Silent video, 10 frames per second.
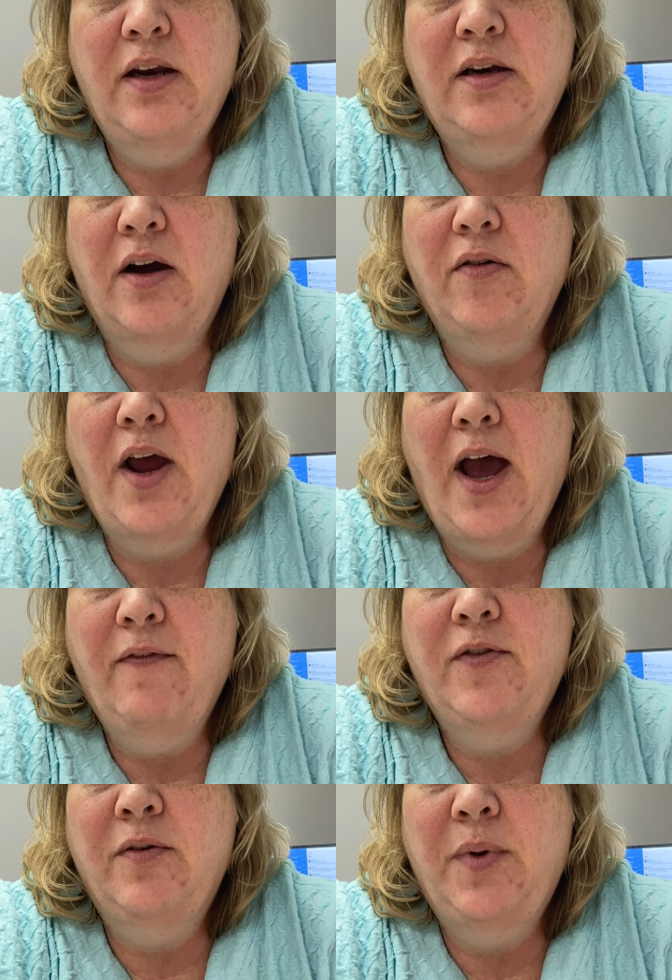don't
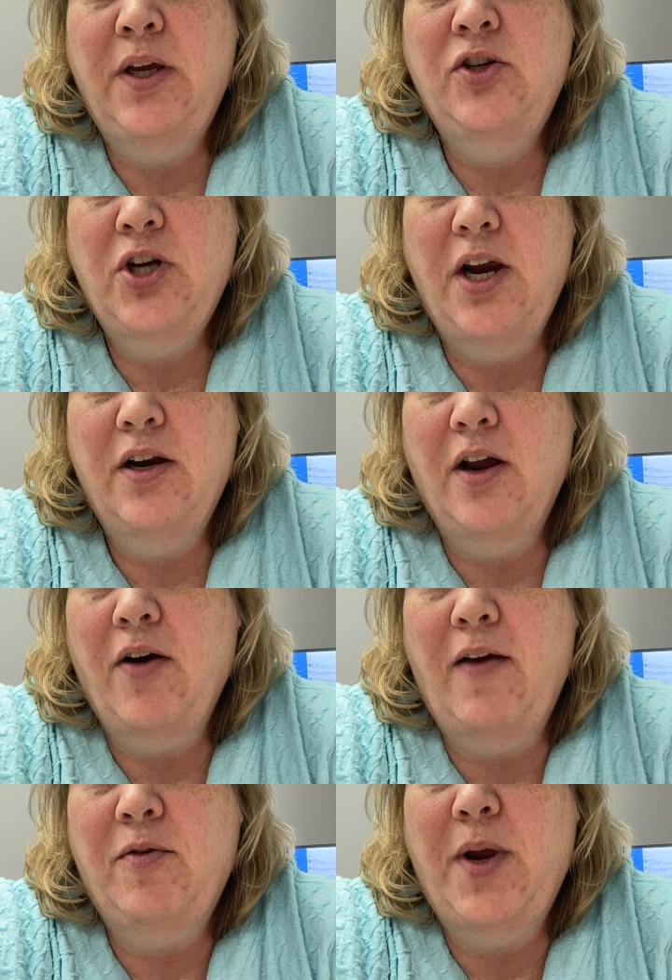have to be shared, don't
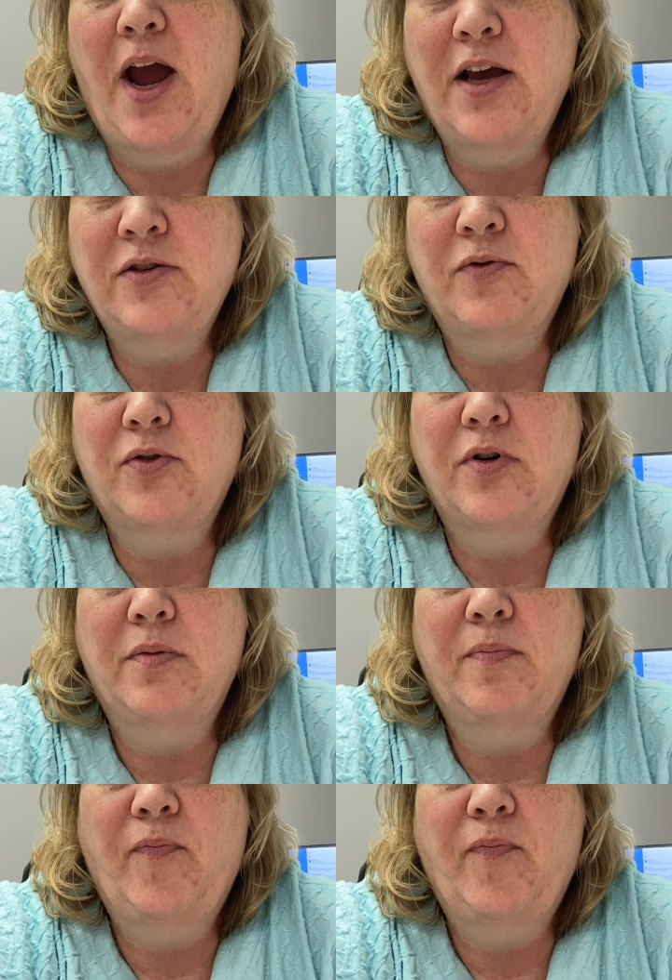have to be asked for.